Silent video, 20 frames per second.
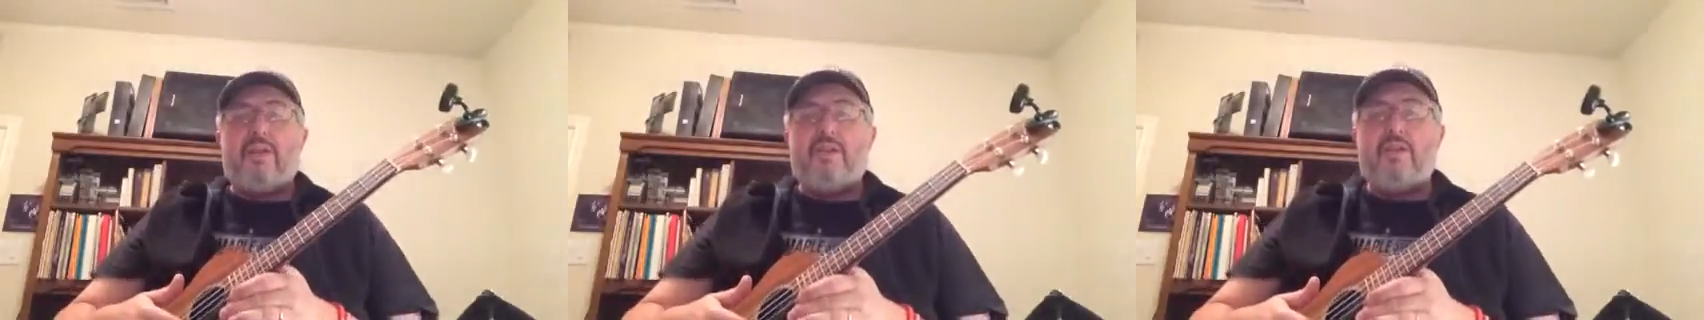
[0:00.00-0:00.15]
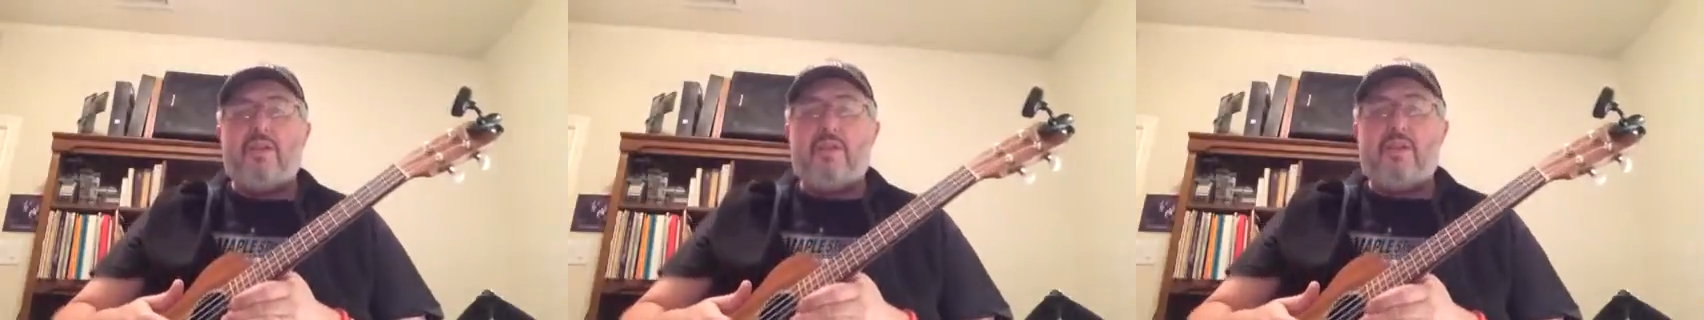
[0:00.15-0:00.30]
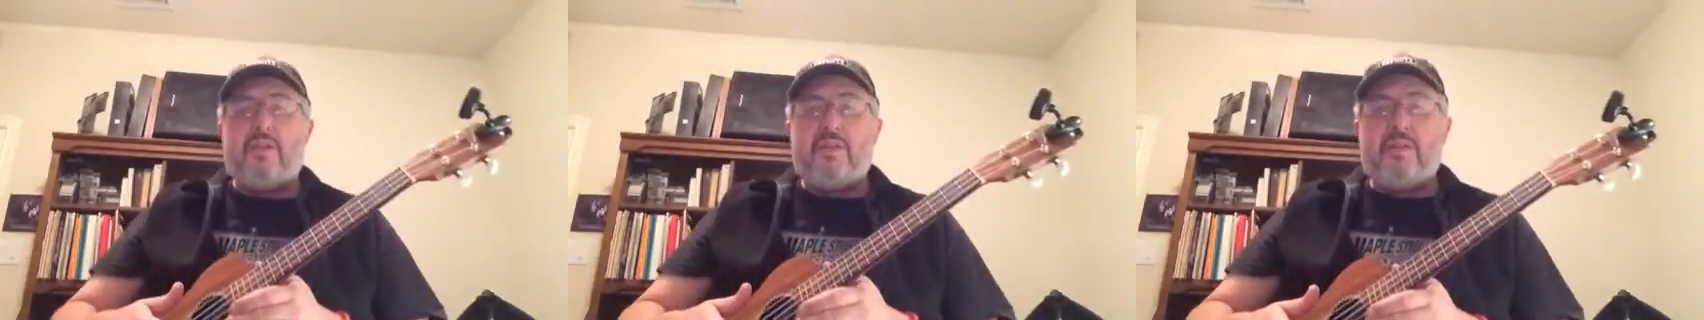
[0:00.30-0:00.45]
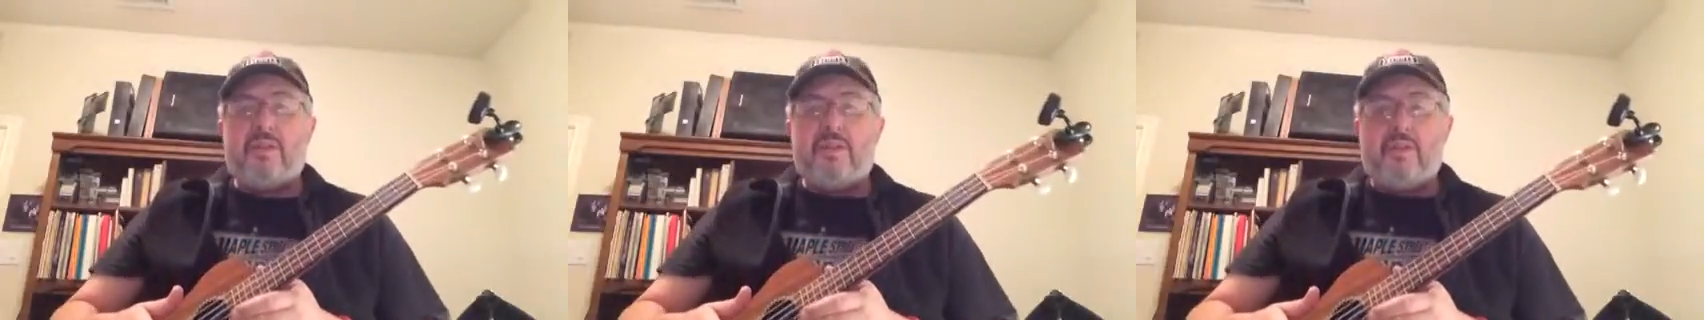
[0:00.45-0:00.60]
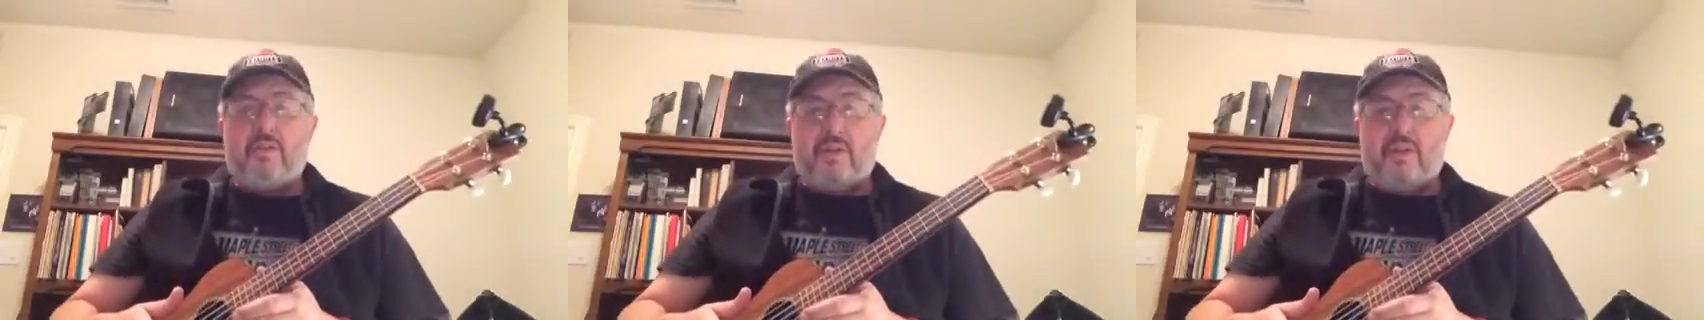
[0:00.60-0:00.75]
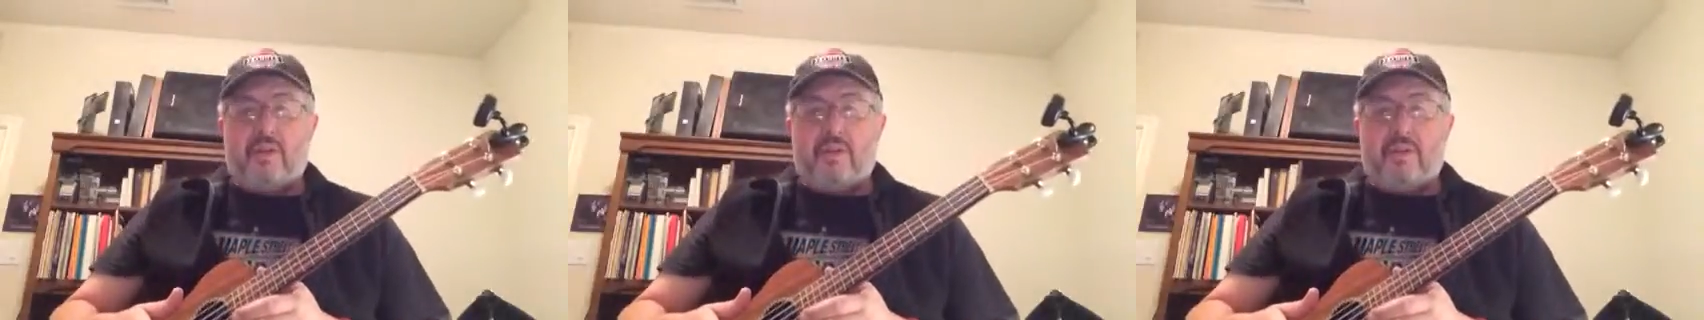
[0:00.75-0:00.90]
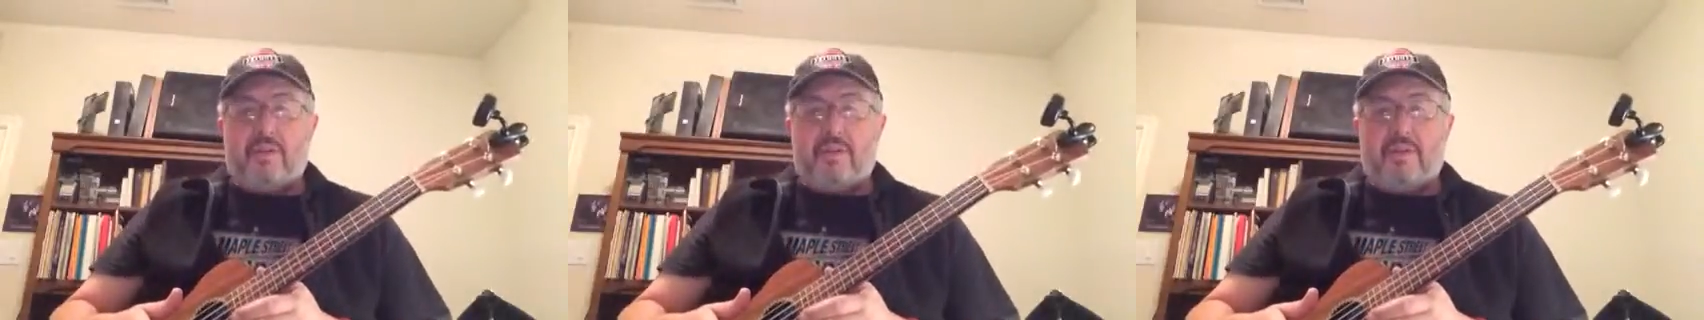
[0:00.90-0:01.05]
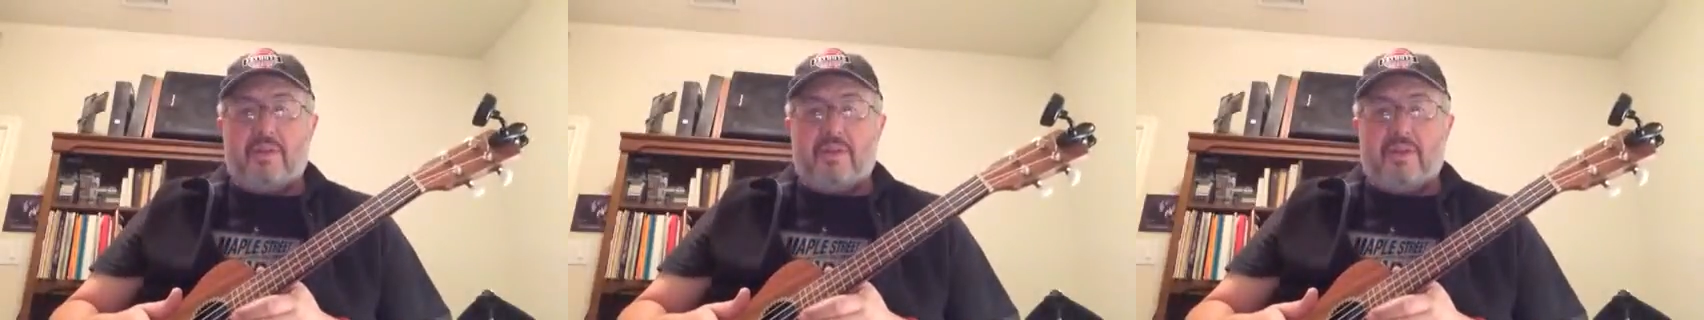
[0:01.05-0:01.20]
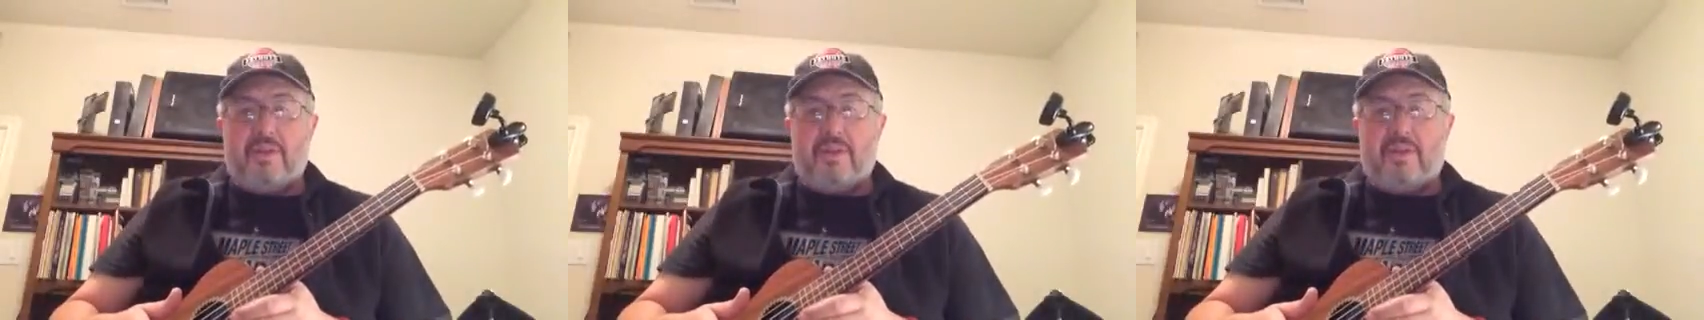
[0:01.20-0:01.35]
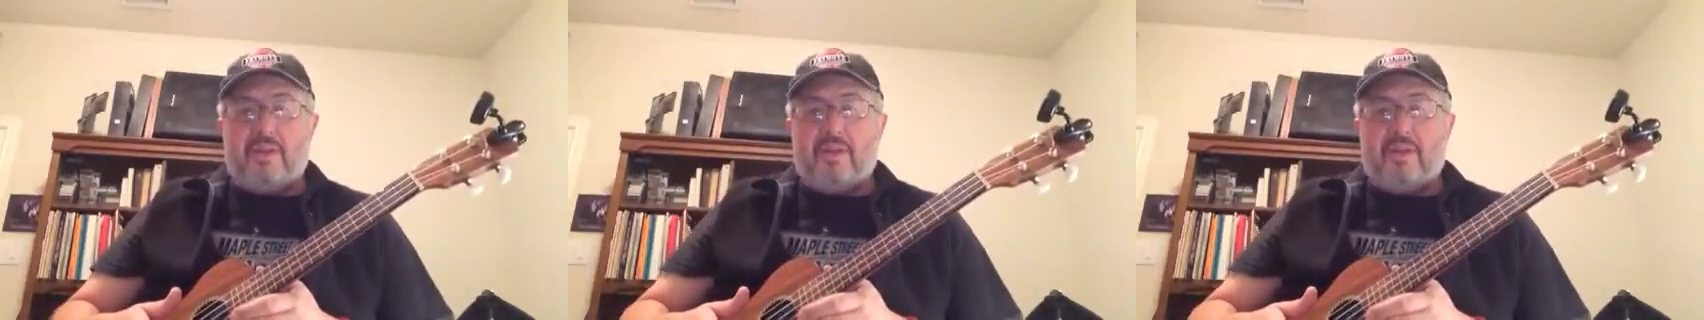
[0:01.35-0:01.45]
Joy to the World, which is the